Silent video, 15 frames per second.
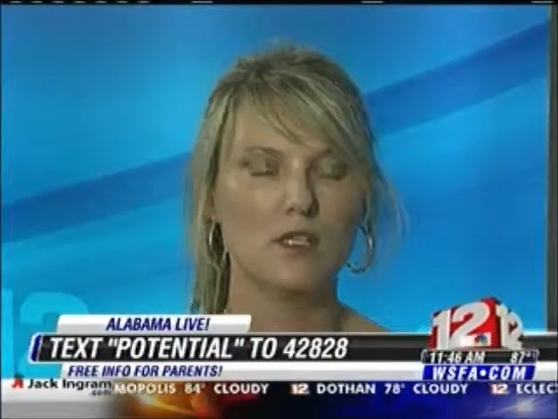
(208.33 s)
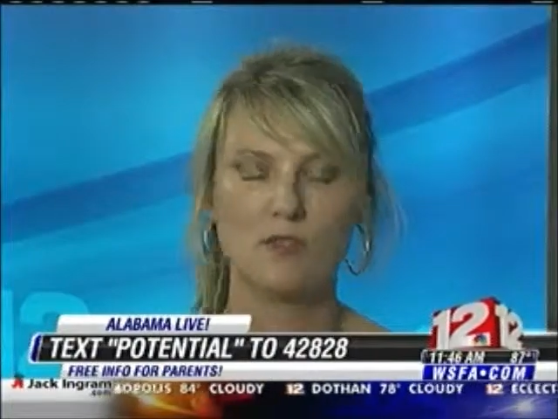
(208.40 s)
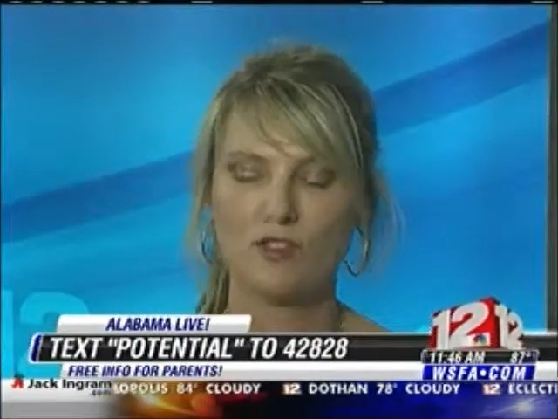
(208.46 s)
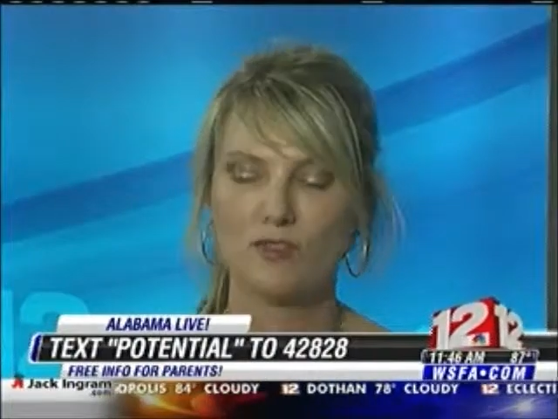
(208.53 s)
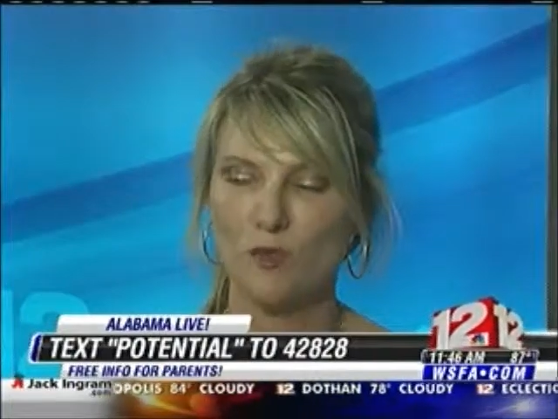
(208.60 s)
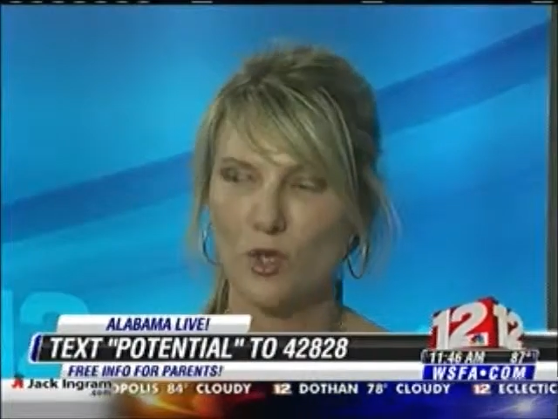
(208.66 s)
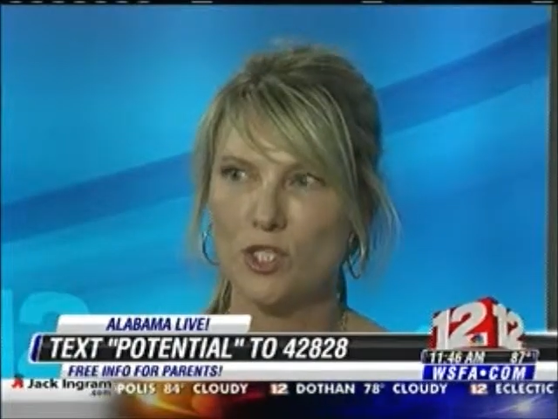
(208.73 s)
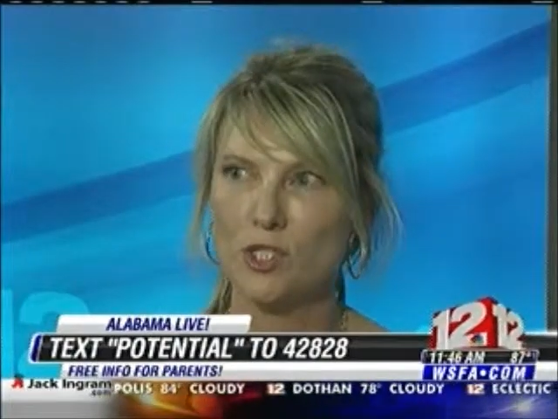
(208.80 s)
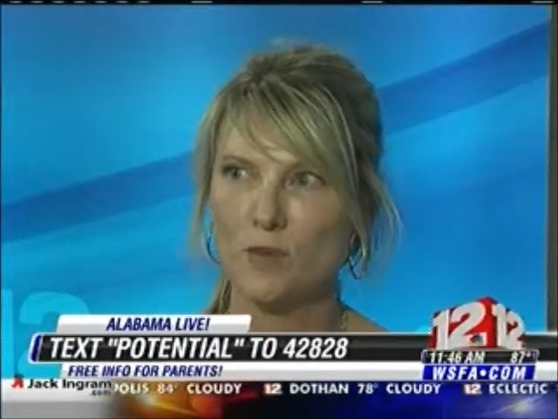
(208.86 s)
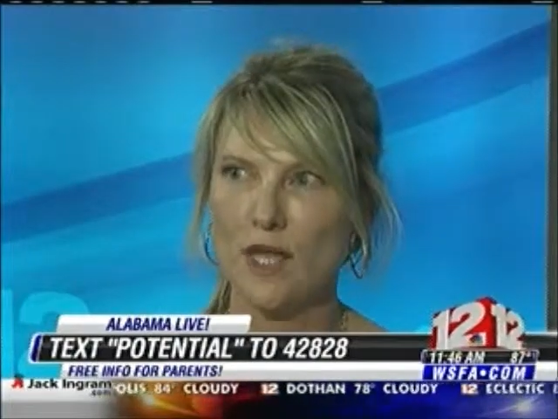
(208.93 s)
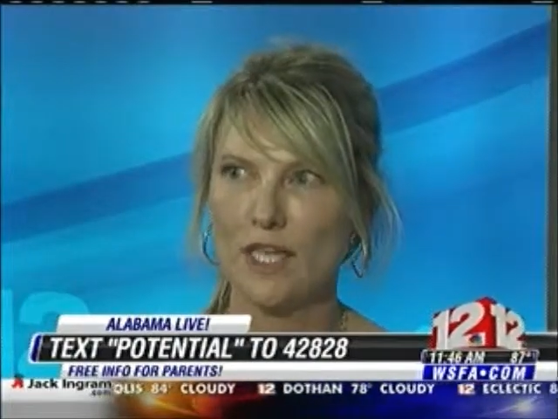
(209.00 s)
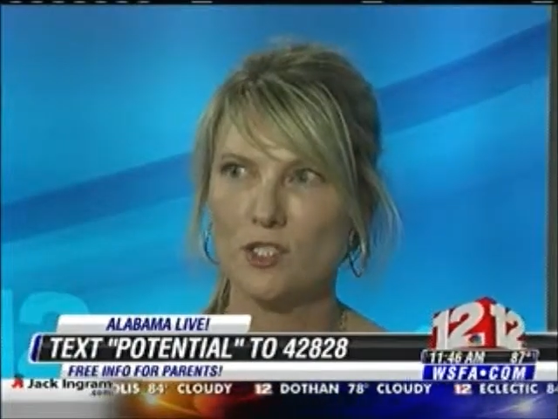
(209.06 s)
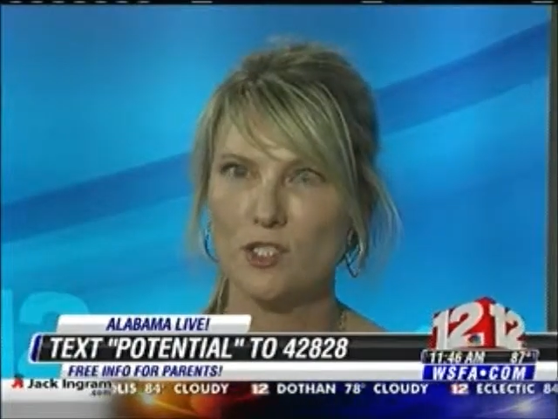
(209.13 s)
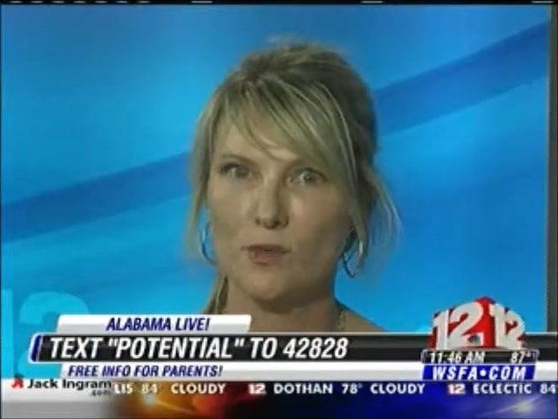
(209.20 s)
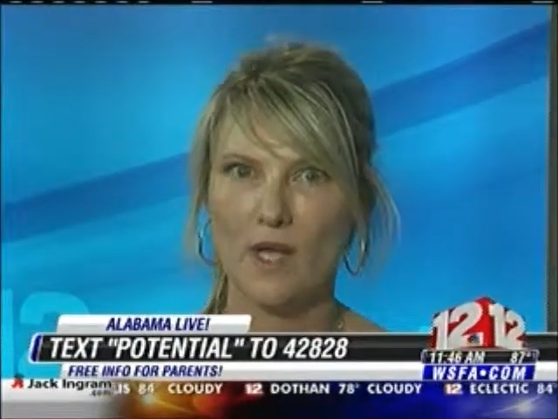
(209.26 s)
So it's
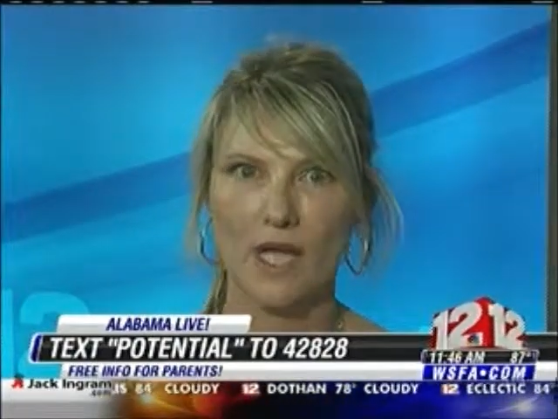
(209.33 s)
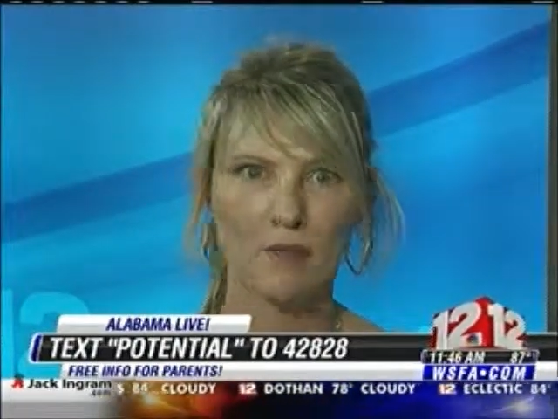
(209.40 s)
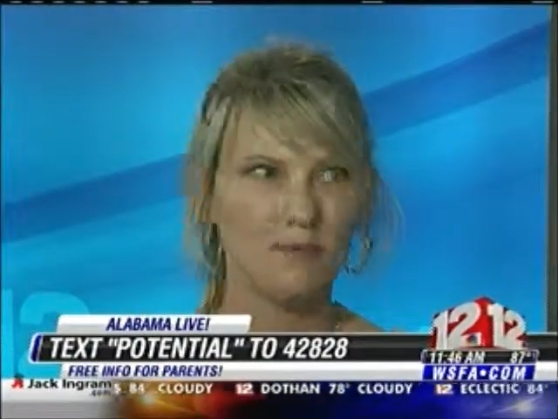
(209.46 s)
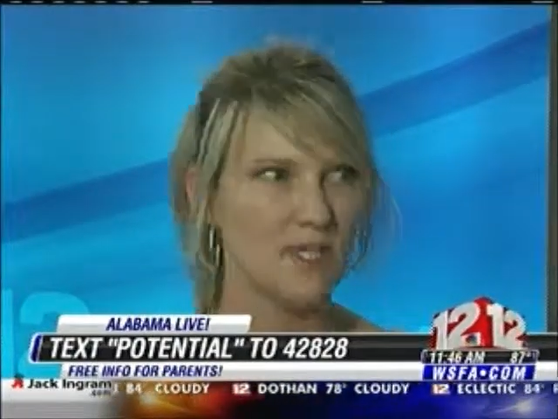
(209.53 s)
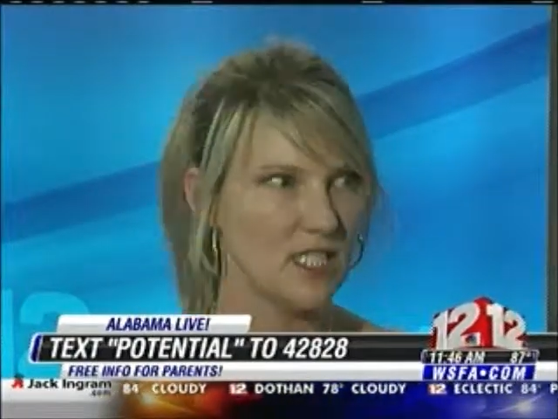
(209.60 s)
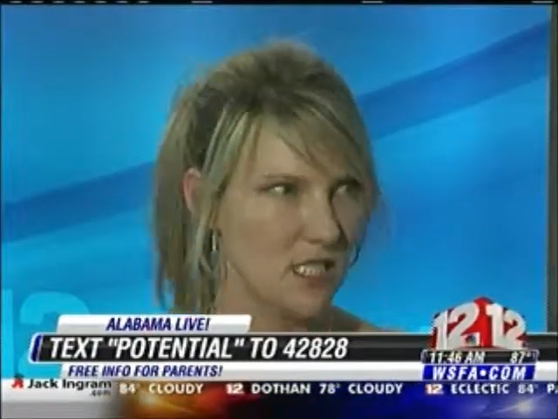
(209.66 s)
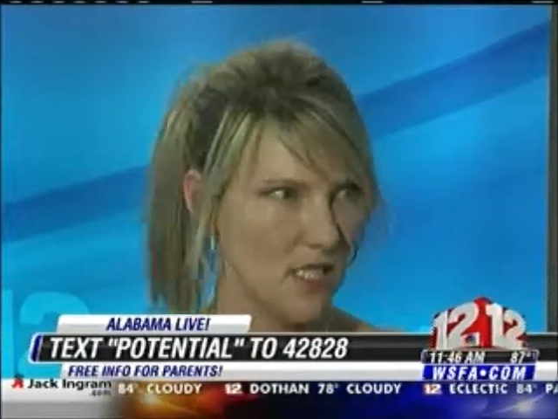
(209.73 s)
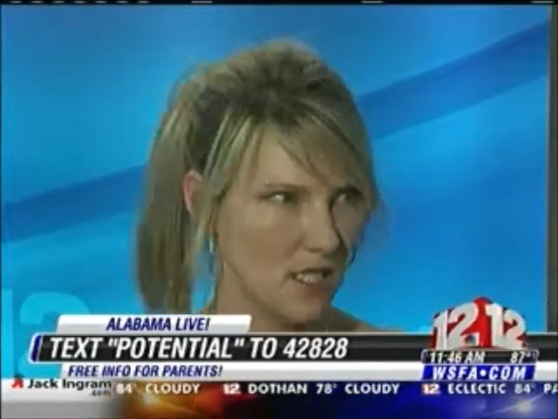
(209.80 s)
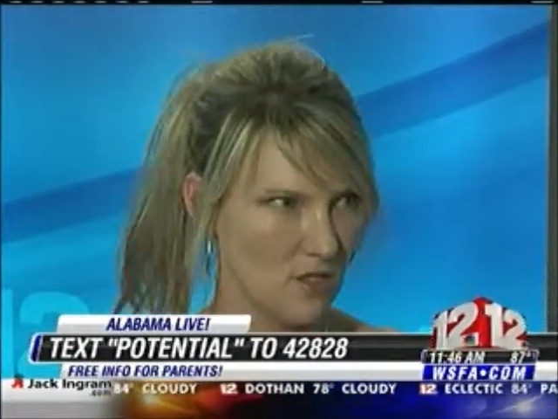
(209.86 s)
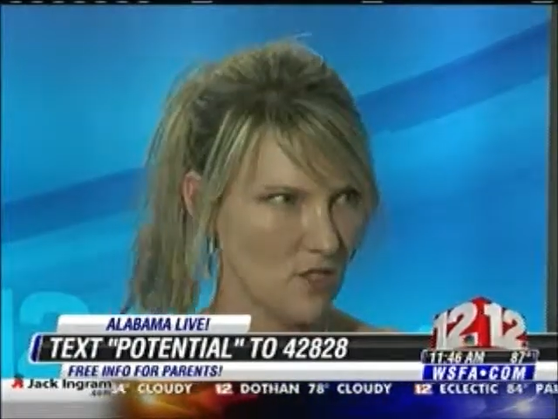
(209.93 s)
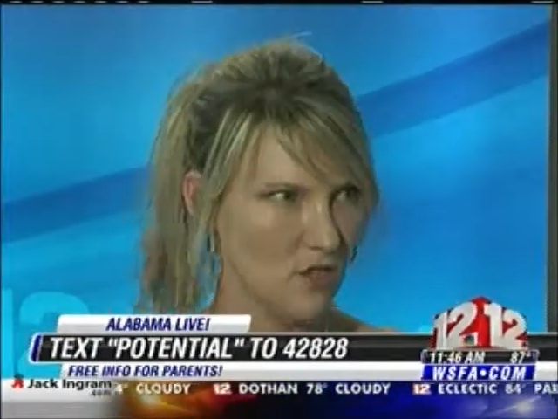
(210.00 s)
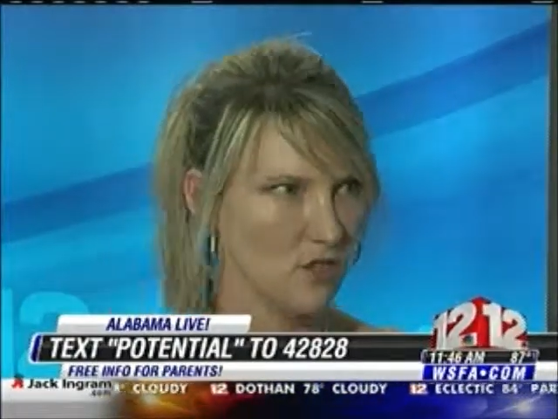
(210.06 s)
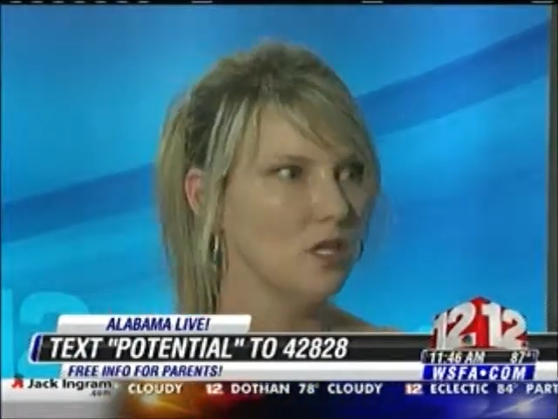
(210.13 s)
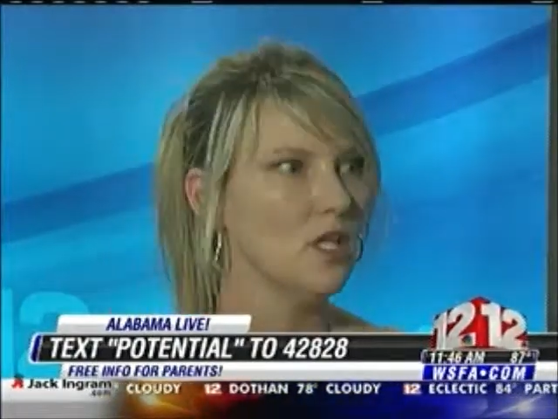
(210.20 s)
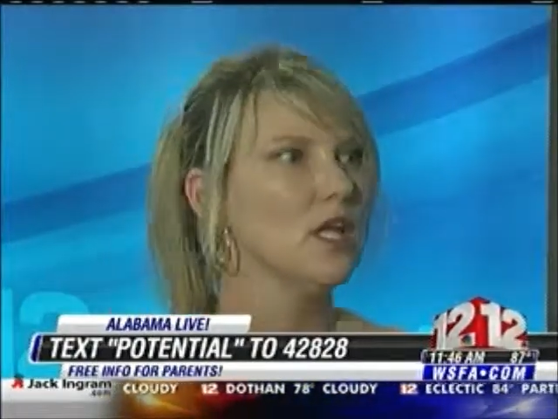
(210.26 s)
42828
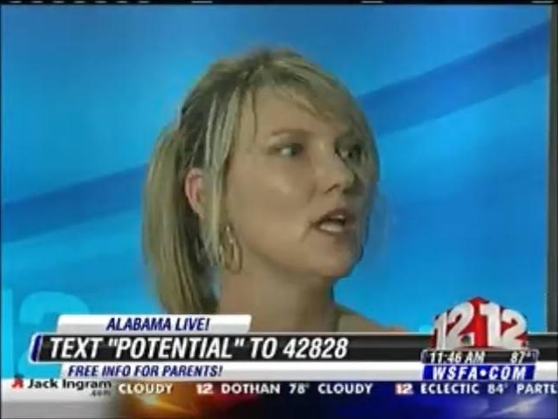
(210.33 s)
potential.